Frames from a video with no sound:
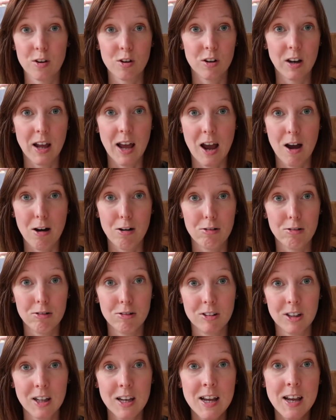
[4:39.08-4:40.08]
the colour at
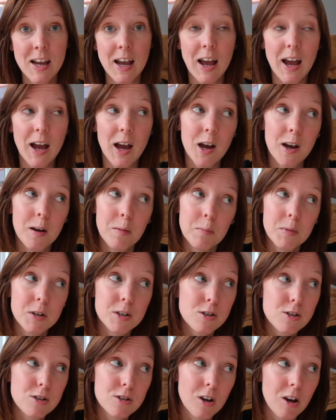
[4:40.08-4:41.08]
all.
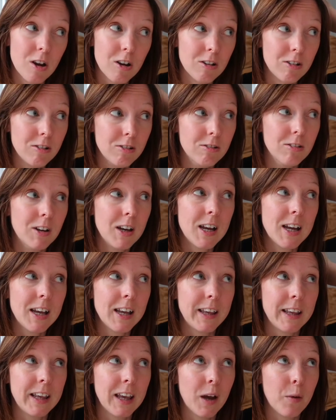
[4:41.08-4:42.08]
So
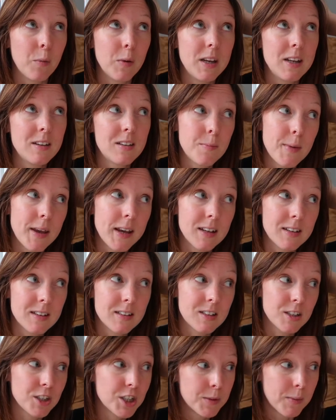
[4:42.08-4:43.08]
yeah, we need to make a
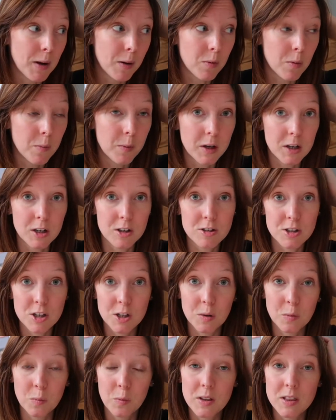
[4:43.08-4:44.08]
decision about what we're going to
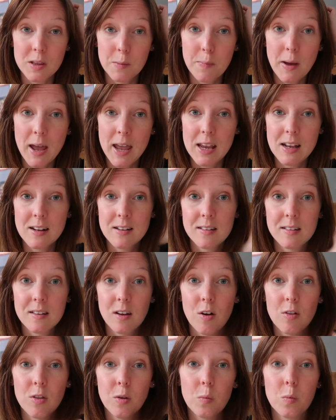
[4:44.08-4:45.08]
do with the paint
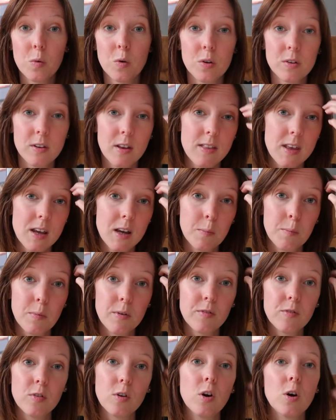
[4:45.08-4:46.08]
on the walls, I think,
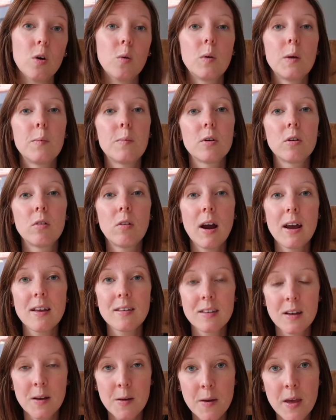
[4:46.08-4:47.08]
before we
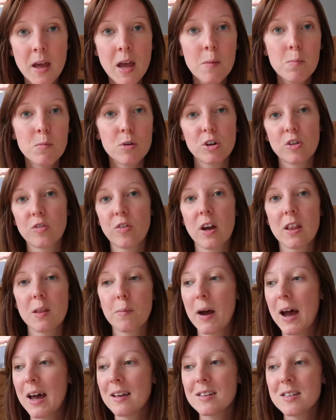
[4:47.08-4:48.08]
progress much further.
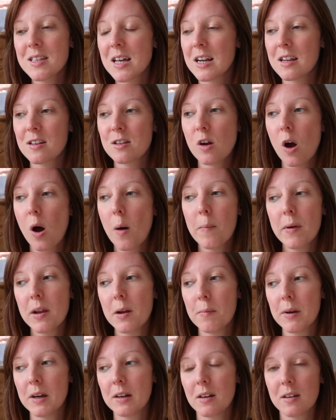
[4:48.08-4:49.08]
But as I said, it's not been
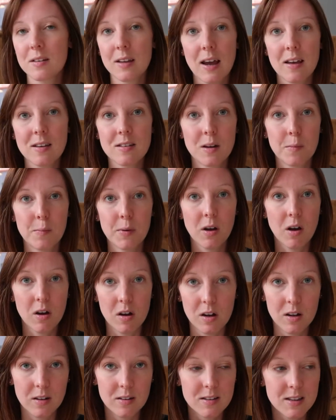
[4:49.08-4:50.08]
a big disaster
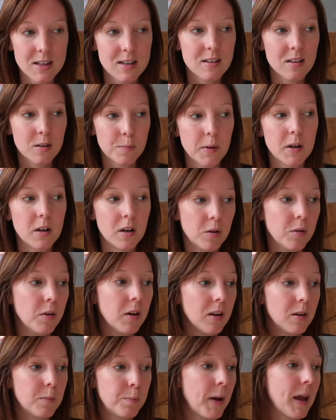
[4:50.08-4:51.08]
because this has been
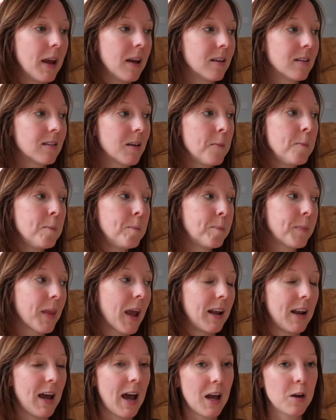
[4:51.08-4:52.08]
Loki's base,
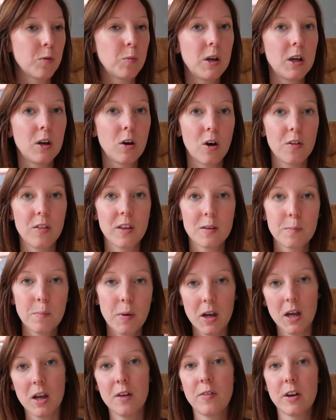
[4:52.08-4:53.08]
and had we got this
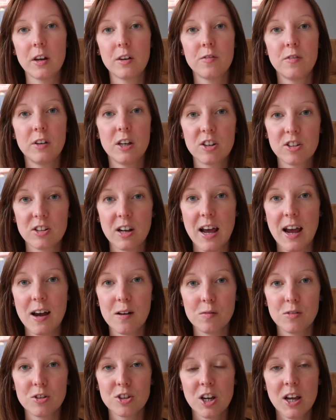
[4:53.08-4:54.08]
perfect finished
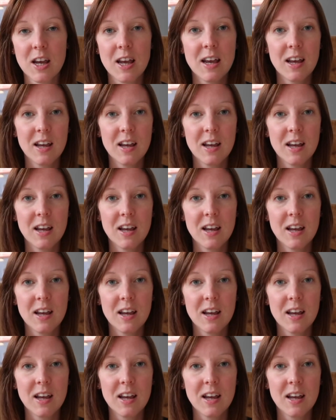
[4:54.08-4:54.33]
lounge,